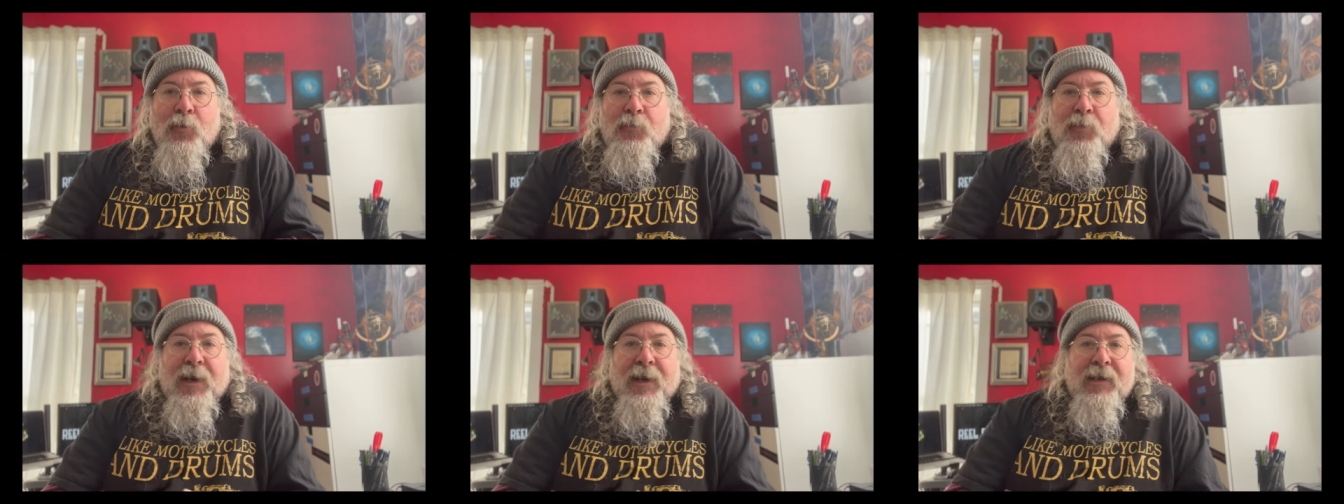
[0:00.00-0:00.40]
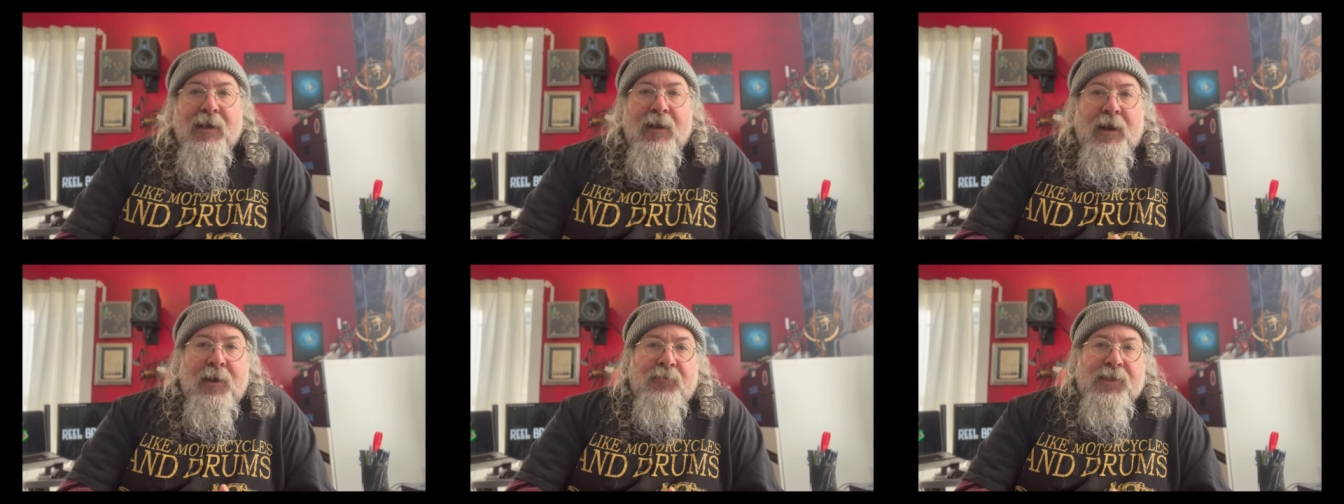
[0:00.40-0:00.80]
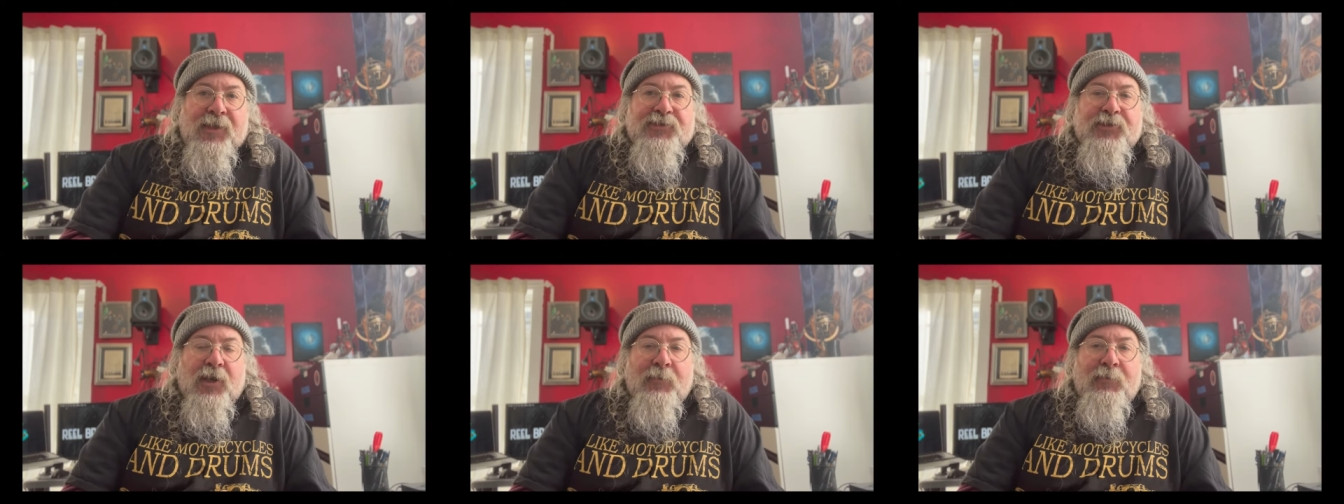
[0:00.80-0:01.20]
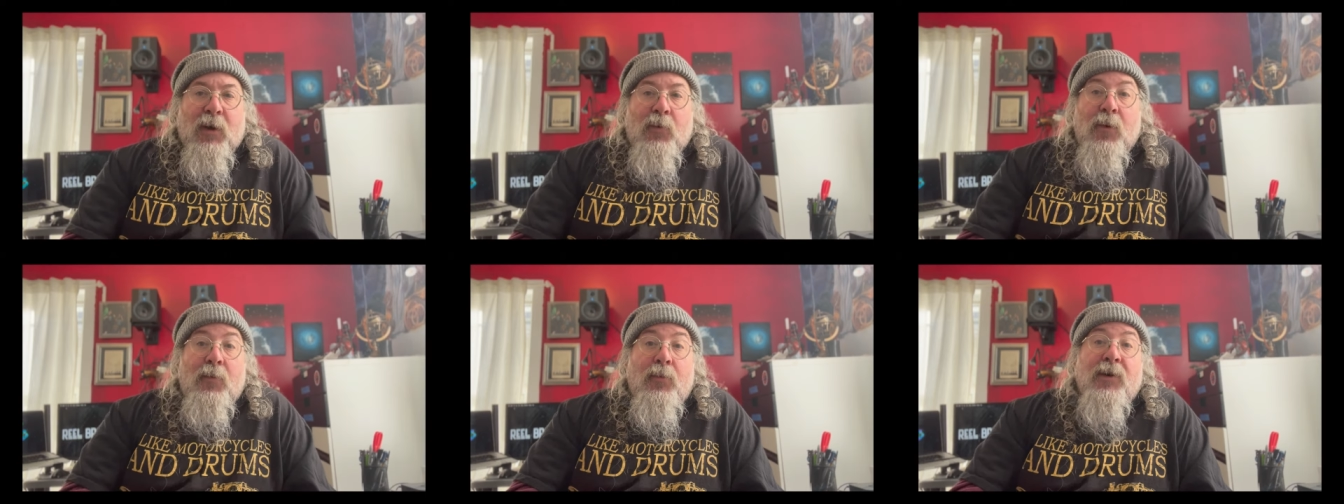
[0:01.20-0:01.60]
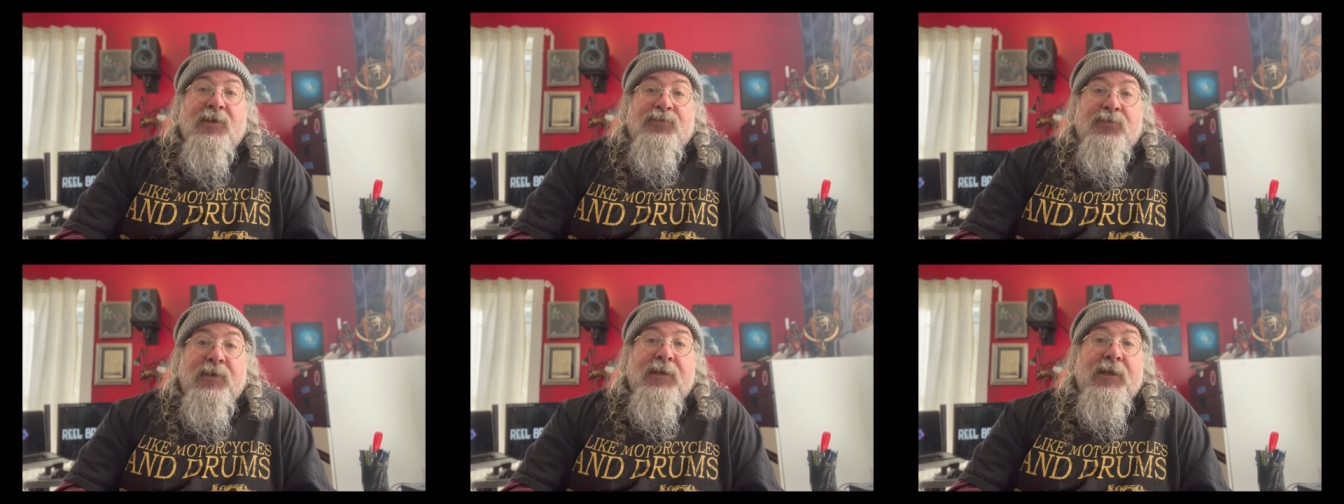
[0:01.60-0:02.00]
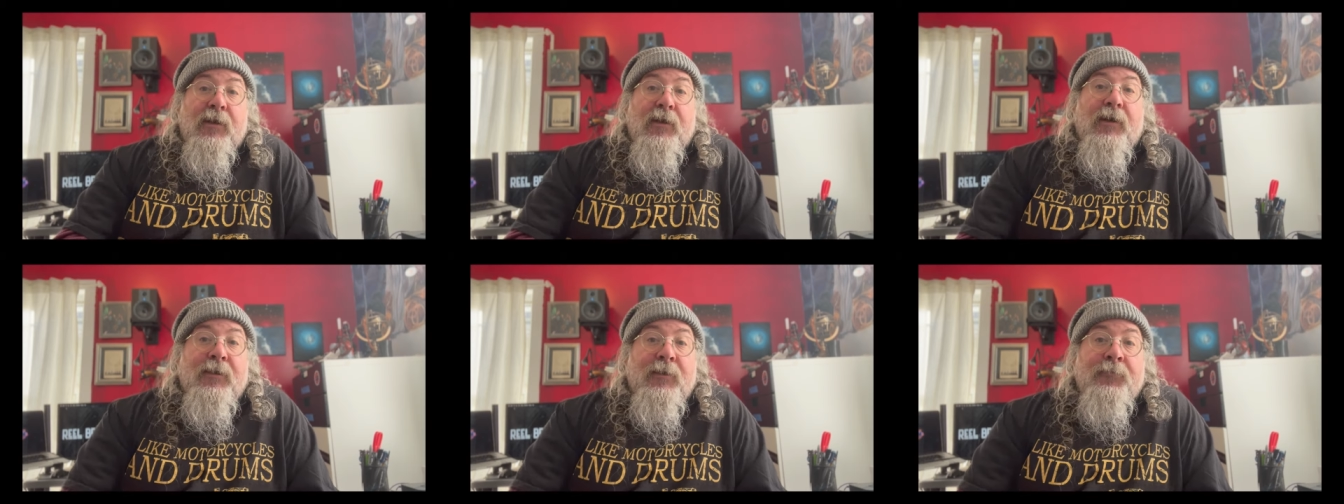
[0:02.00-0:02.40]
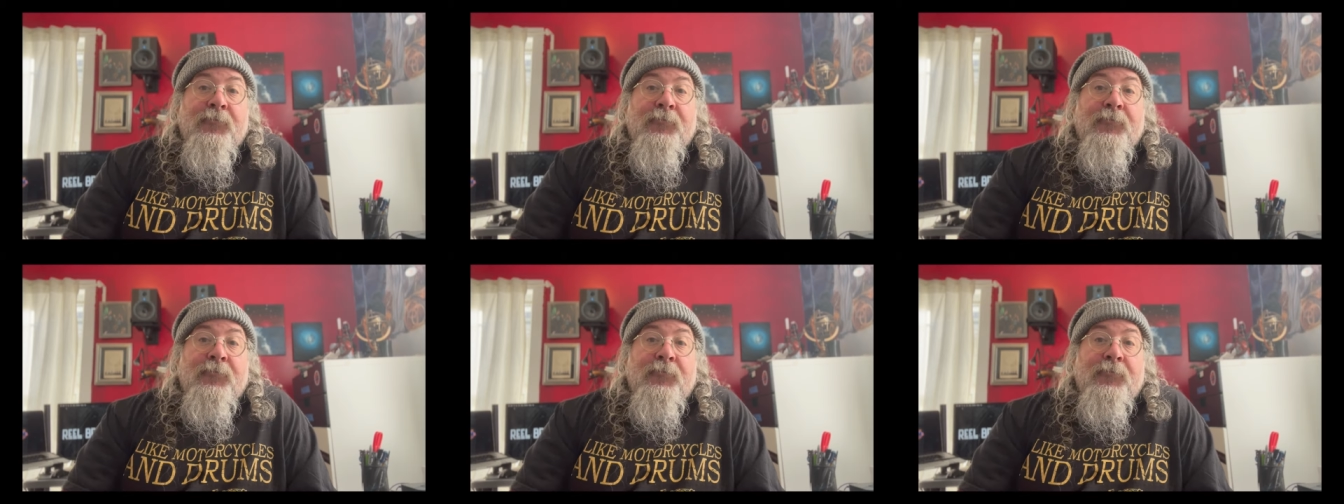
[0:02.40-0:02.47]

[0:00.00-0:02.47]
But um, let's talk about what was really good.